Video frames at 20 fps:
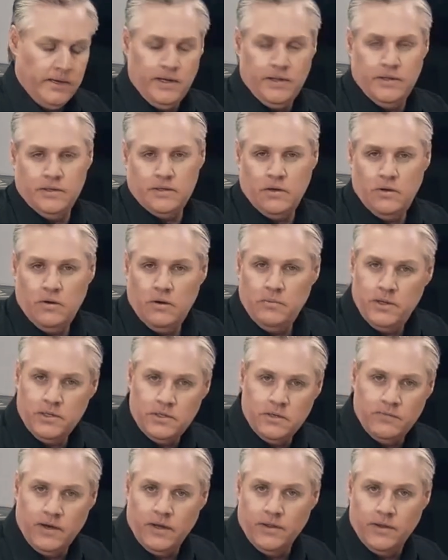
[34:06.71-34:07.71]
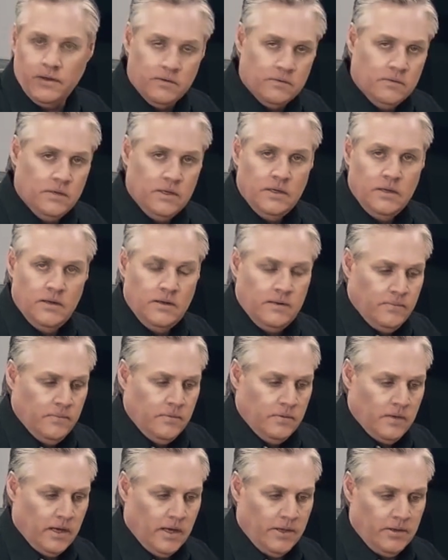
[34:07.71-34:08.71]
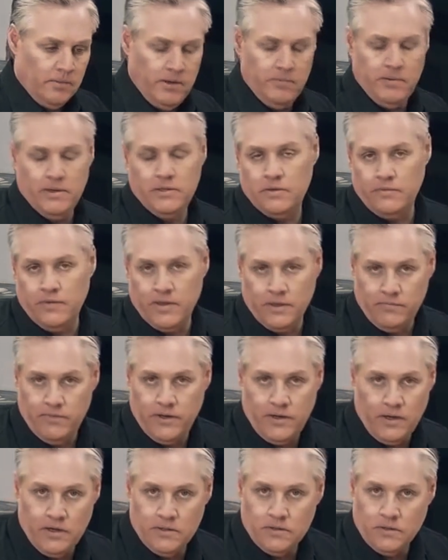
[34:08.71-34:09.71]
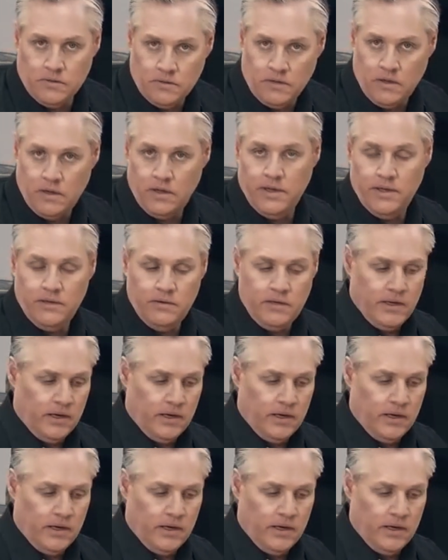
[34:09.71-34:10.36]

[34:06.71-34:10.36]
Now there's a whole bunch of other there'll be a bunch of other videos online